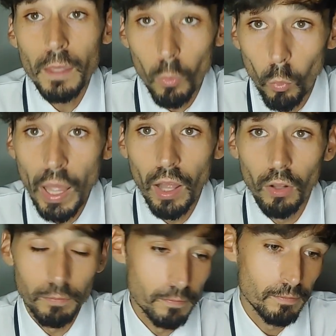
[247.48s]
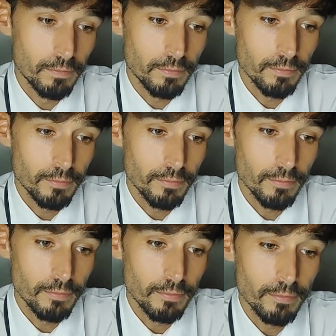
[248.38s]
well,
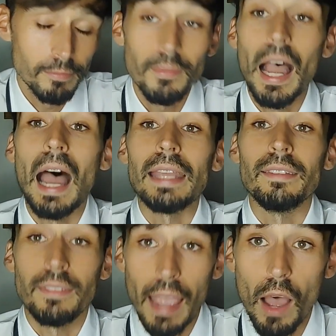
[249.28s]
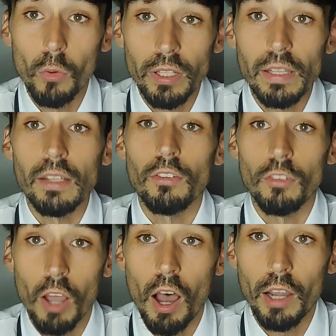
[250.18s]
I doubt he's
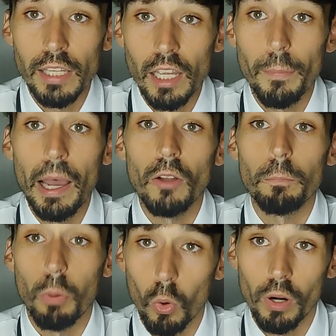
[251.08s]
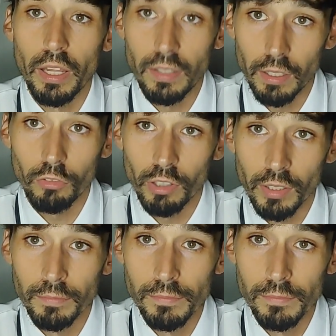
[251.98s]
talking about porn addiction.